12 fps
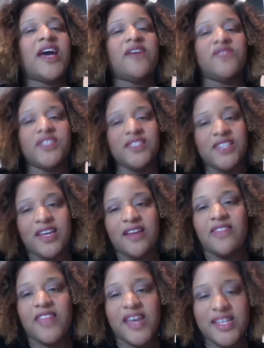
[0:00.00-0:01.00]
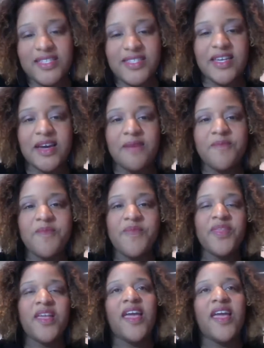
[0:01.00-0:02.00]
to take that step.
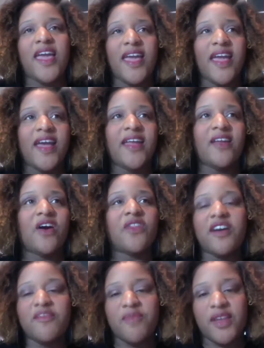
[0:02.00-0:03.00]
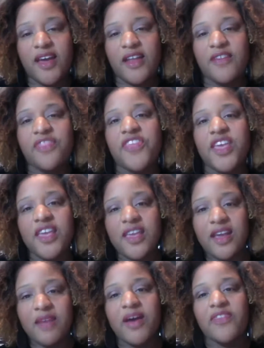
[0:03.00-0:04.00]
And although I've been kind of thinking
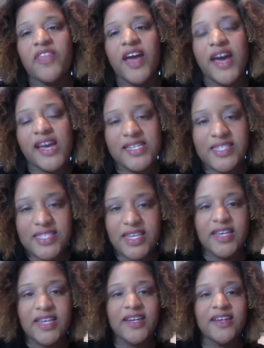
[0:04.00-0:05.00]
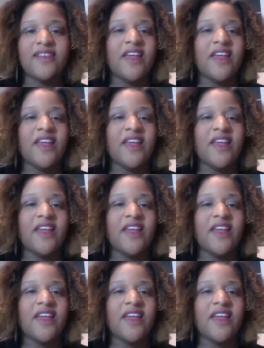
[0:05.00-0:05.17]
about the idea